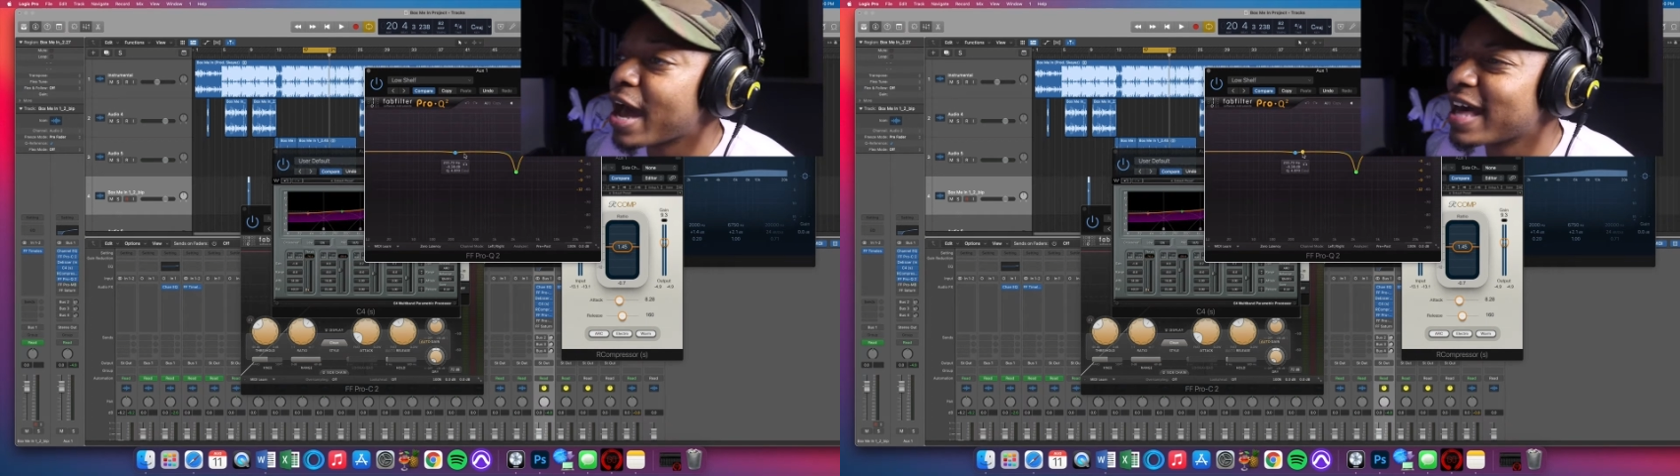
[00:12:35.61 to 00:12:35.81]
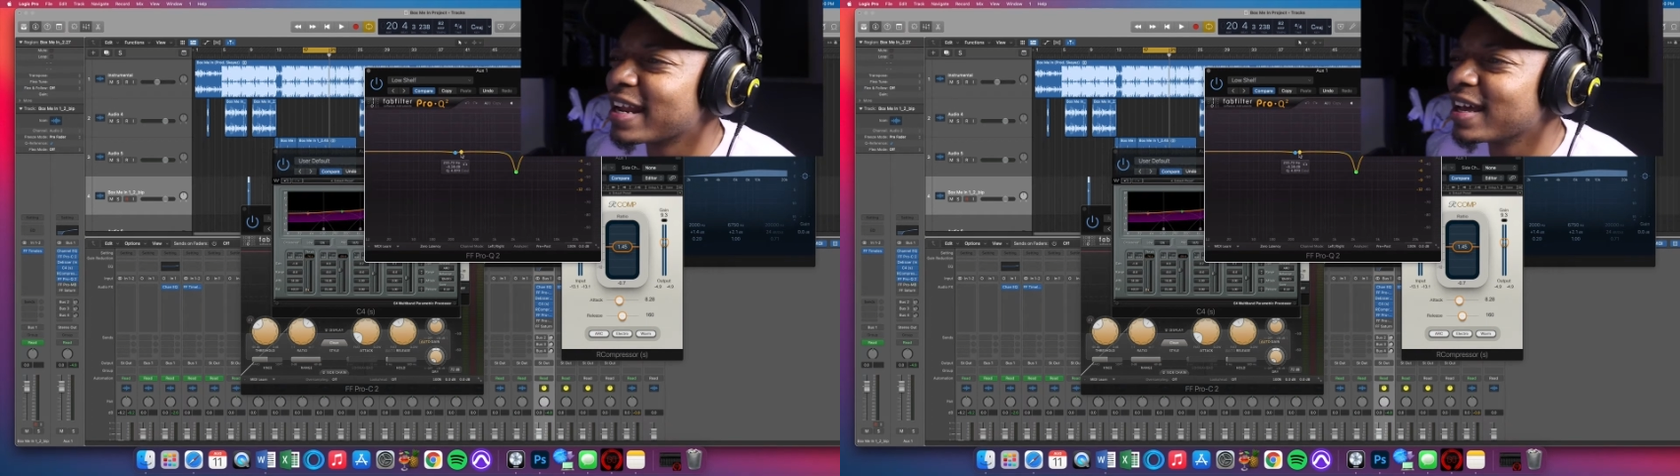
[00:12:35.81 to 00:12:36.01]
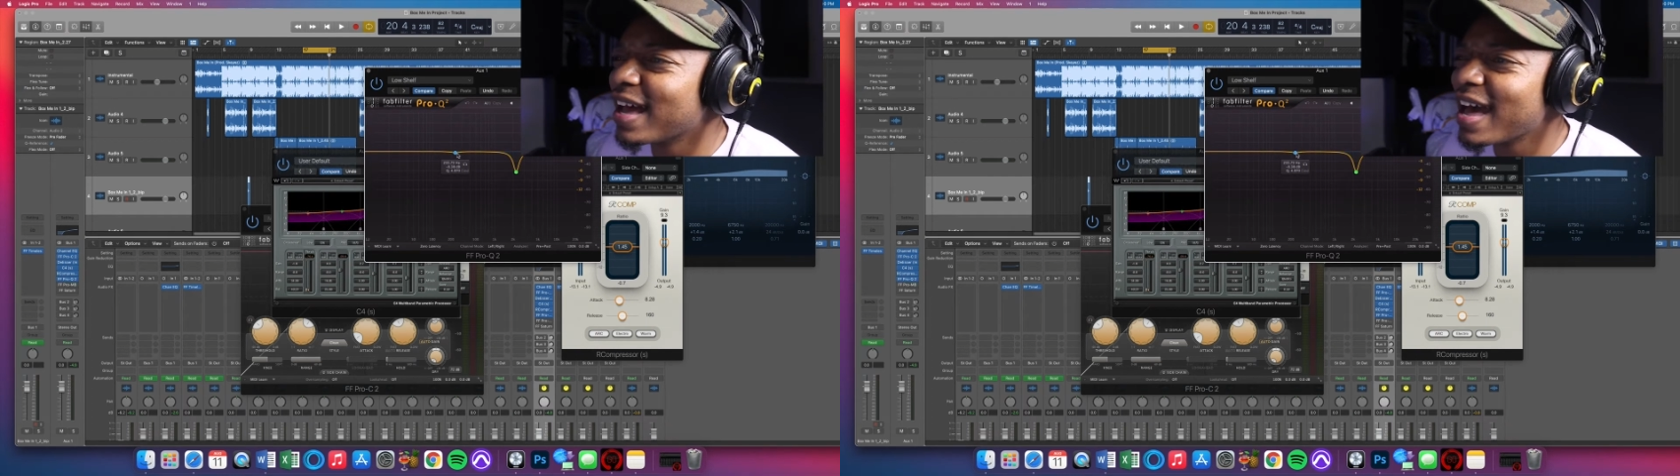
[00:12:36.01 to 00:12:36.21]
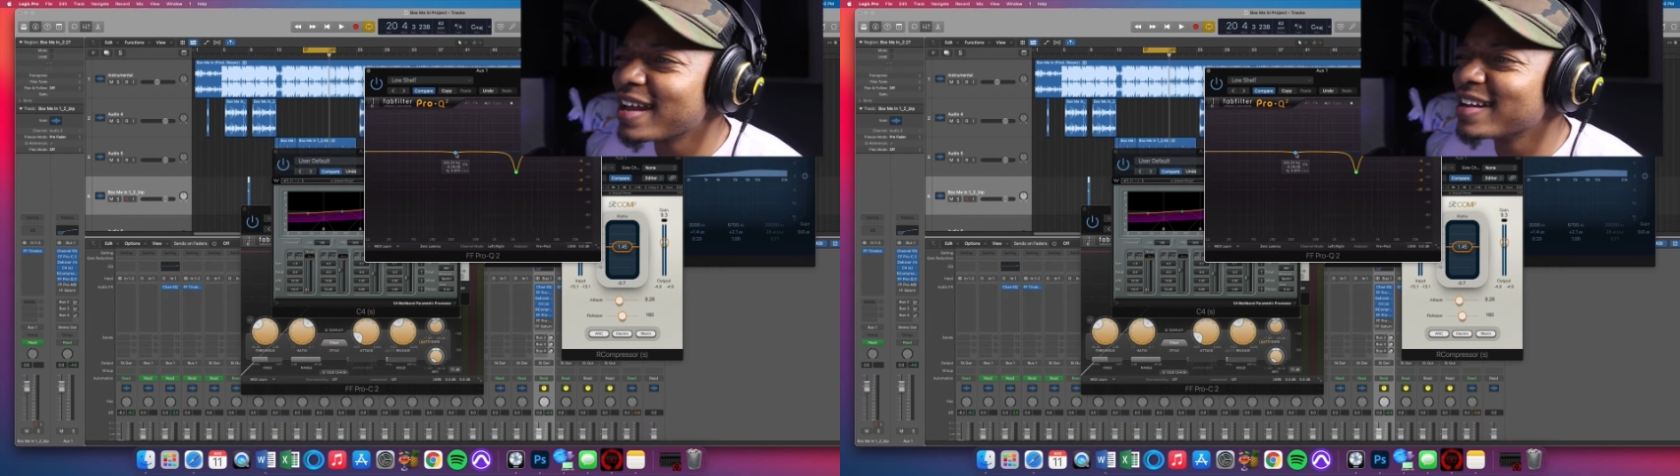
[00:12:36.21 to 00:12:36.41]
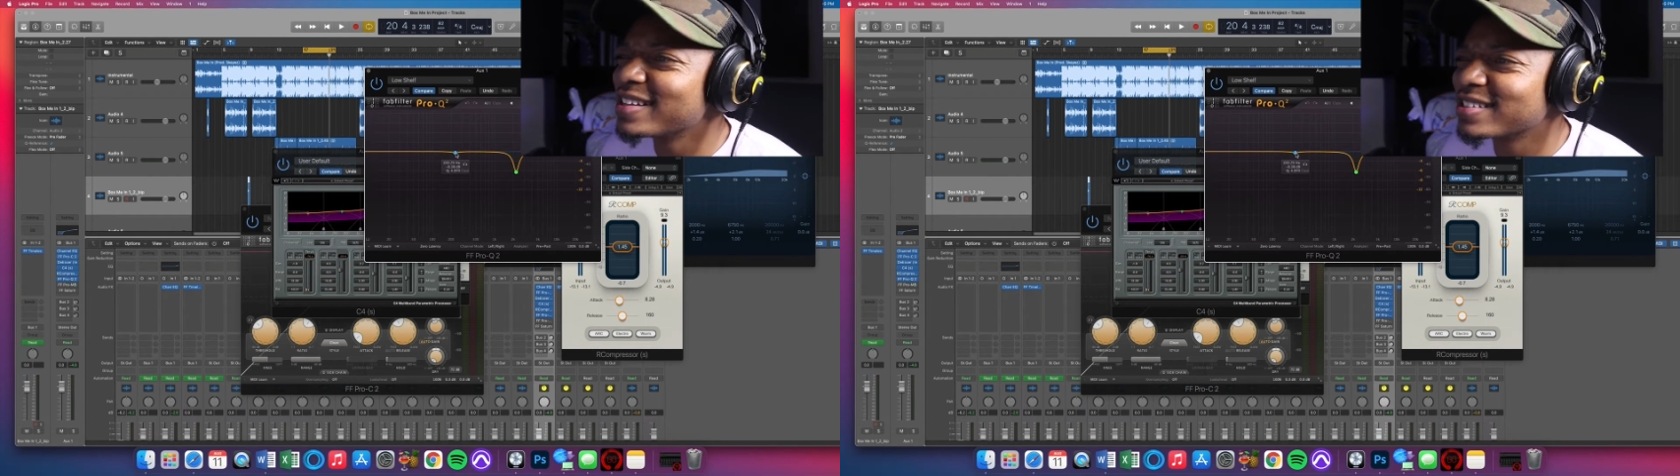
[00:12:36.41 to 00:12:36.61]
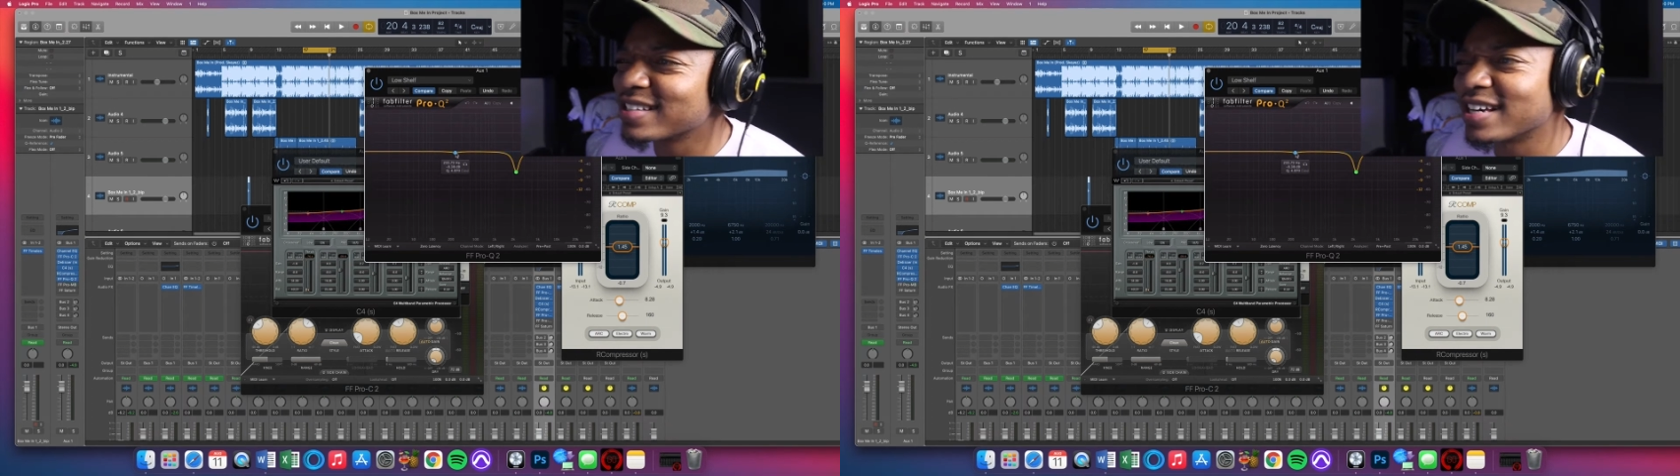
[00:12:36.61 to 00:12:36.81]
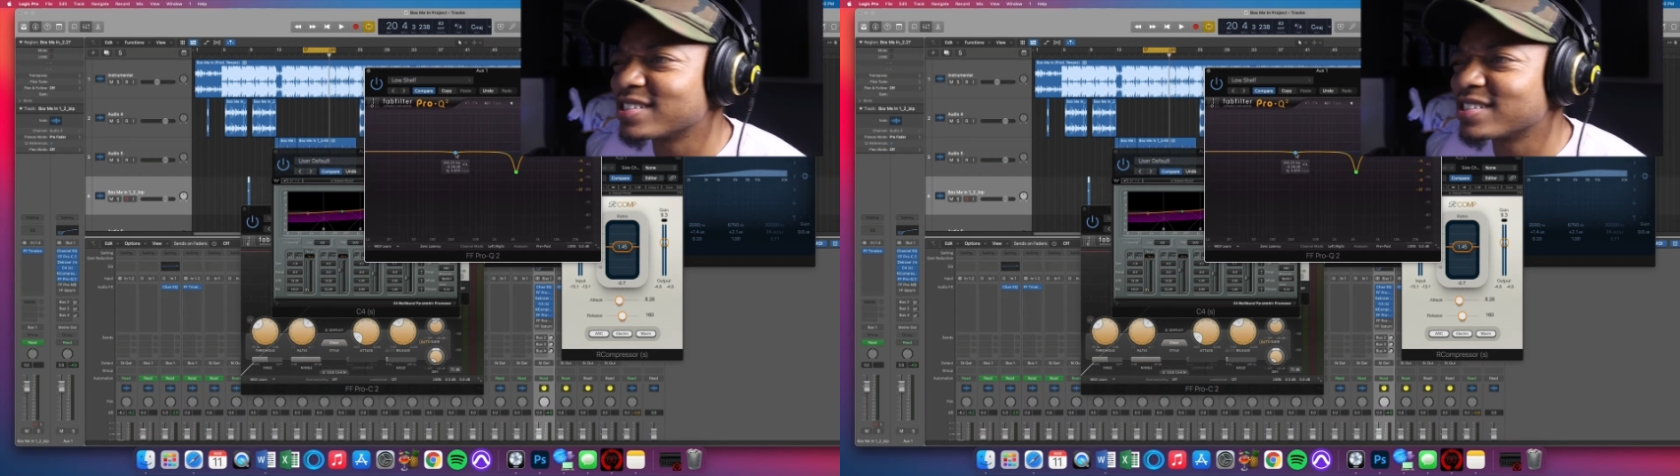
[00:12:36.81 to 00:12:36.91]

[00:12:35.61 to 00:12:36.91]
and I added a